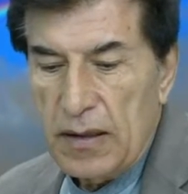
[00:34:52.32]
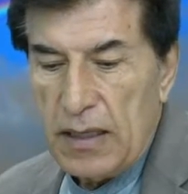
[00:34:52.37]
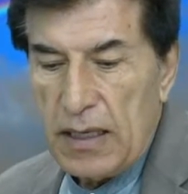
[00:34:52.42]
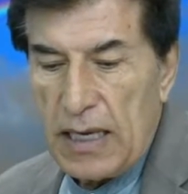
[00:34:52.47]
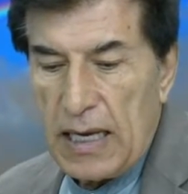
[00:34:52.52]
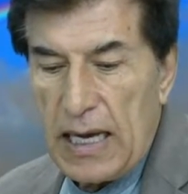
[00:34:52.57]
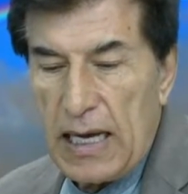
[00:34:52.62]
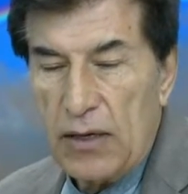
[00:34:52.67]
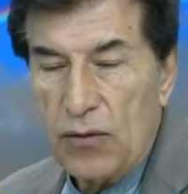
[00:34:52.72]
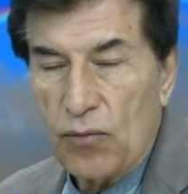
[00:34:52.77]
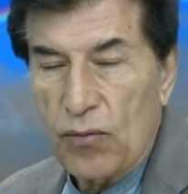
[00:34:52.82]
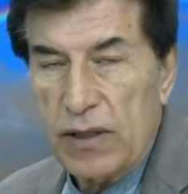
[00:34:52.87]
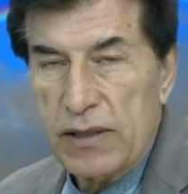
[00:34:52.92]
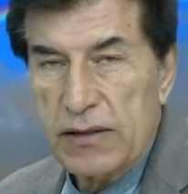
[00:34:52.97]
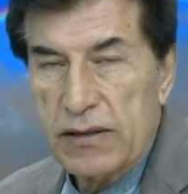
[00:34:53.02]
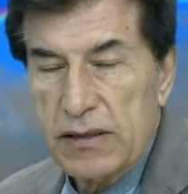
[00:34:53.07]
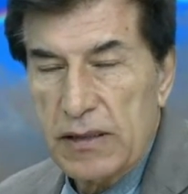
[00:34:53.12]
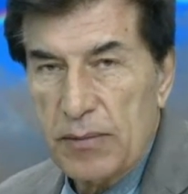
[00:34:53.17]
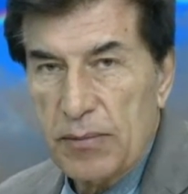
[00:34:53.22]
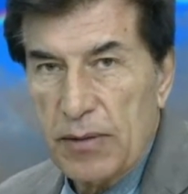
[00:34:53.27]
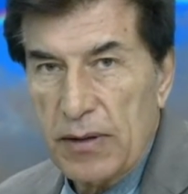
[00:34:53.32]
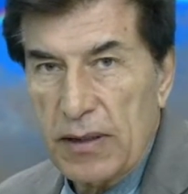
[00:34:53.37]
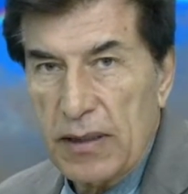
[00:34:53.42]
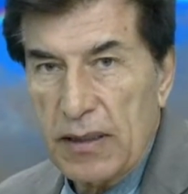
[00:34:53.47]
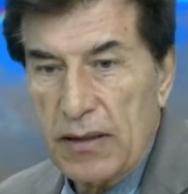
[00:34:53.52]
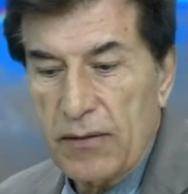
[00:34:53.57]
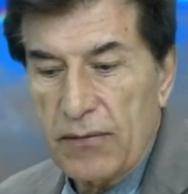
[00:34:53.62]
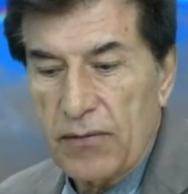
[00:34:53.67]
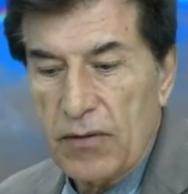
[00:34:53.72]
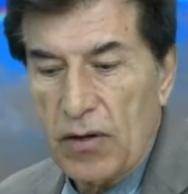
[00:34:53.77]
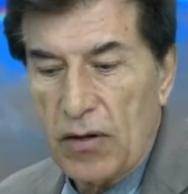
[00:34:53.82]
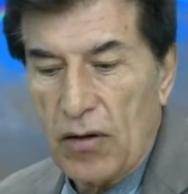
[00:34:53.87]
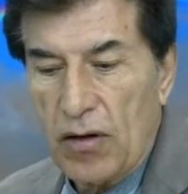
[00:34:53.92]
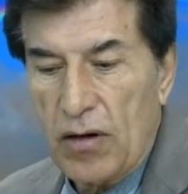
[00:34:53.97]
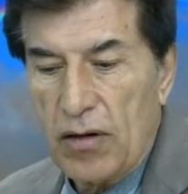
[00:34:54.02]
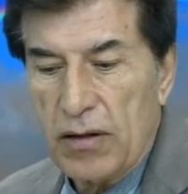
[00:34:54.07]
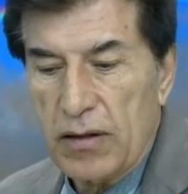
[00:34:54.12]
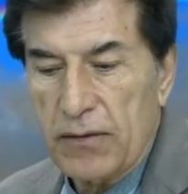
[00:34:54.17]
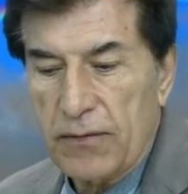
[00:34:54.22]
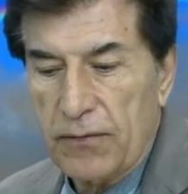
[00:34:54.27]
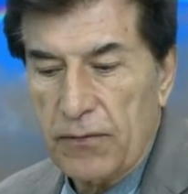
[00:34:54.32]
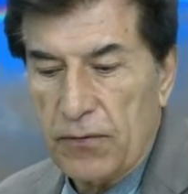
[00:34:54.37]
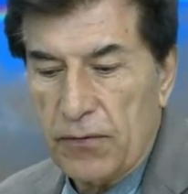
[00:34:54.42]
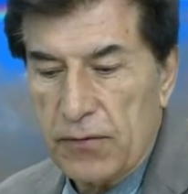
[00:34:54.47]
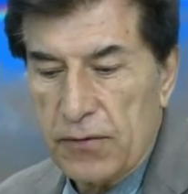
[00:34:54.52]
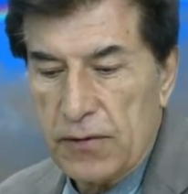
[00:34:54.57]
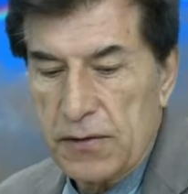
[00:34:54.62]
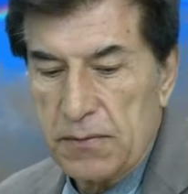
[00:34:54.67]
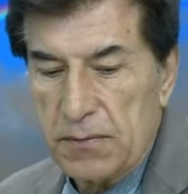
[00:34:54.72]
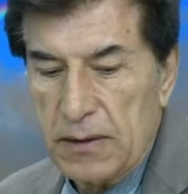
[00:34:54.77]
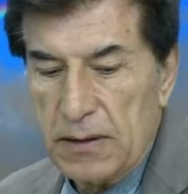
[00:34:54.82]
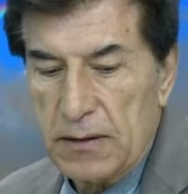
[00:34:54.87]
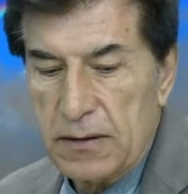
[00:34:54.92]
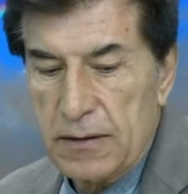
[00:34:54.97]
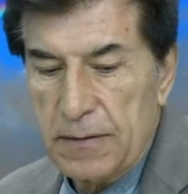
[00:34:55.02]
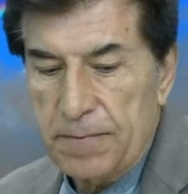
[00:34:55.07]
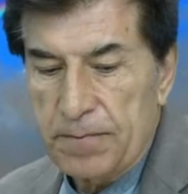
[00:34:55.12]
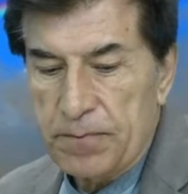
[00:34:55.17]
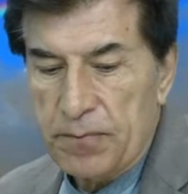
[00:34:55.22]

and one step ahead of the law enforcement,